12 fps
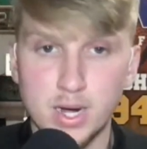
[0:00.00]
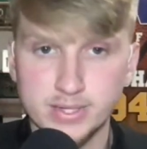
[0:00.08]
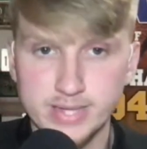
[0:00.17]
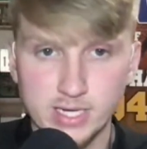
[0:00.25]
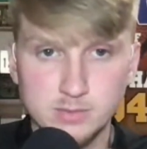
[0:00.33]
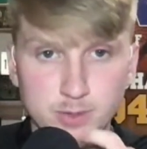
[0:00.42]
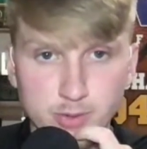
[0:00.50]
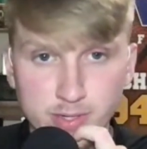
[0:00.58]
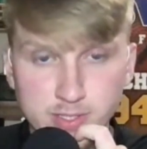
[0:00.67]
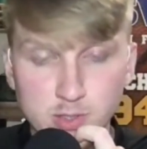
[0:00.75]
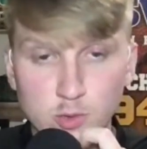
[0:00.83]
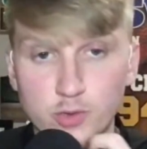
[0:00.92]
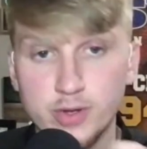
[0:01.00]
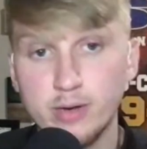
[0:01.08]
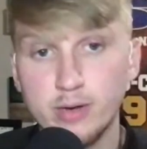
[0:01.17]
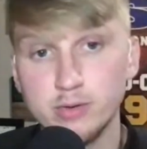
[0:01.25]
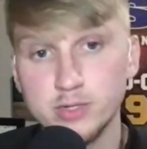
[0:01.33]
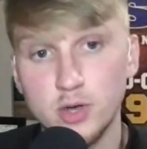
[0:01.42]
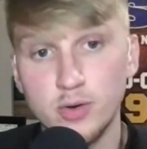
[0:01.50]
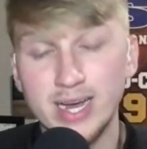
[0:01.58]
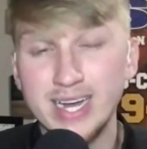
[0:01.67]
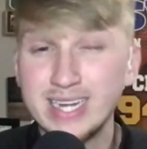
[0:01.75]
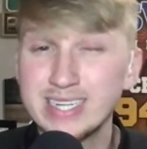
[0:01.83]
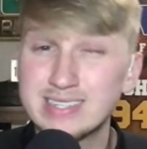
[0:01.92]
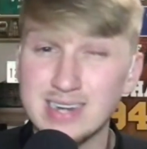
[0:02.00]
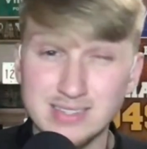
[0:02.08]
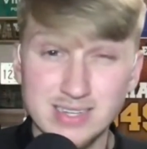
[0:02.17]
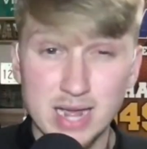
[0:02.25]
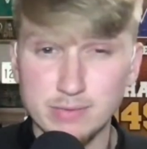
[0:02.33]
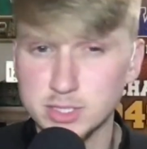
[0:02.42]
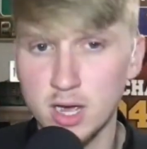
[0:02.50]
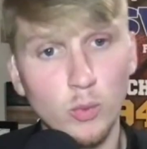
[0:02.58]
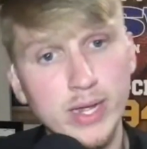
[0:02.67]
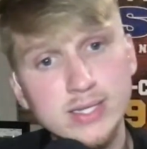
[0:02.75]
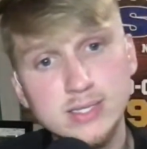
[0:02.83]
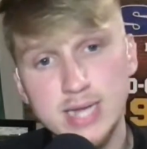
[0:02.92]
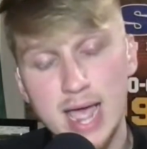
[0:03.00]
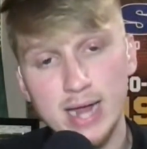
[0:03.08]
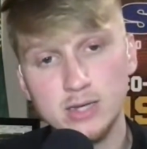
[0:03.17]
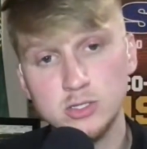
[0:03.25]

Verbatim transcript: but that experience at Northern Arizona doesn't have a ton of wins